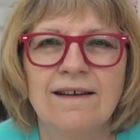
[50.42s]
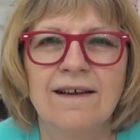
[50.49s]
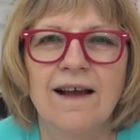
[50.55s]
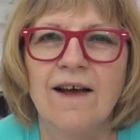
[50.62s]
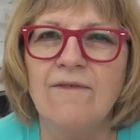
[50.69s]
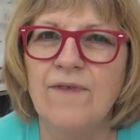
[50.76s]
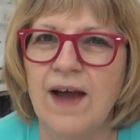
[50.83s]

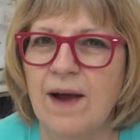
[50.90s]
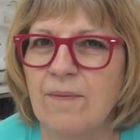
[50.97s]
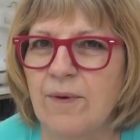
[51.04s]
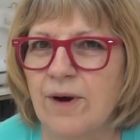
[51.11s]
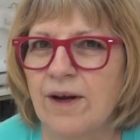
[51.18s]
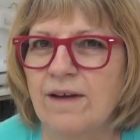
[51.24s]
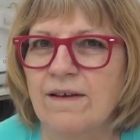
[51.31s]
of
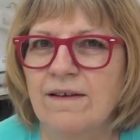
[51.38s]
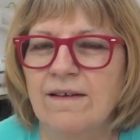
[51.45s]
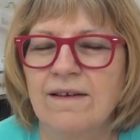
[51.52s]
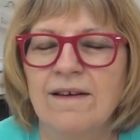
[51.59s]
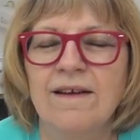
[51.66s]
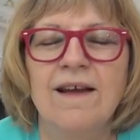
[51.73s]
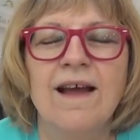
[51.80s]
fabric
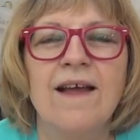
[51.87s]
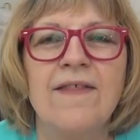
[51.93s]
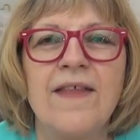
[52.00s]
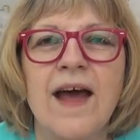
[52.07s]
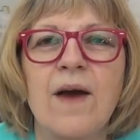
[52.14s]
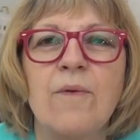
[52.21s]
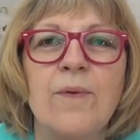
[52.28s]

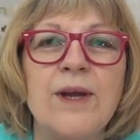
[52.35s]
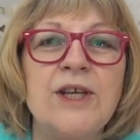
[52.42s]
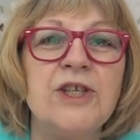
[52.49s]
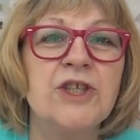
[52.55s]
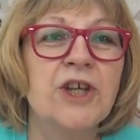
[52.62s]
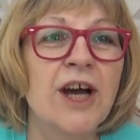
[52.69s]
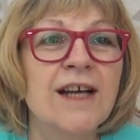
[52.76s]
that we
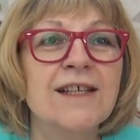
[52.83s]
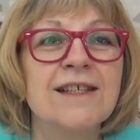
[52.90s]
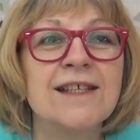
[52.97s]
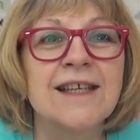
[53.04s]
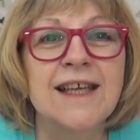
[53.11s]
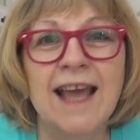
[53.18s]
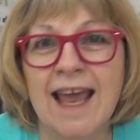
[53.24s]

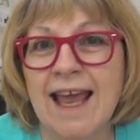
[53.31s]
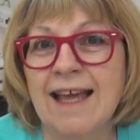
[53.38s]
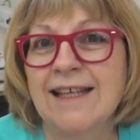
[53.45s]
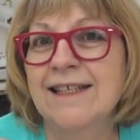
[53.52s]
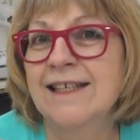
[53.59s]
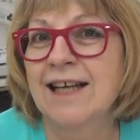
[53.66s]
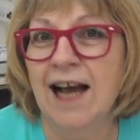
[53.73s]
just
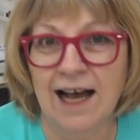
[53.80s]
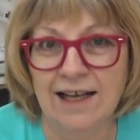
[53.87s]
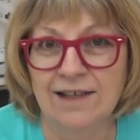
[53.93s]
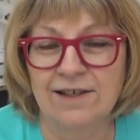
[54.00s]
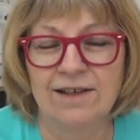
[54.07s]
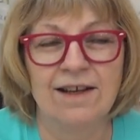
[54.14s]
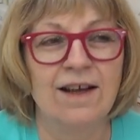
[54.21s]
can't
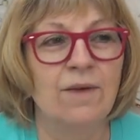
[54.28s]
cut.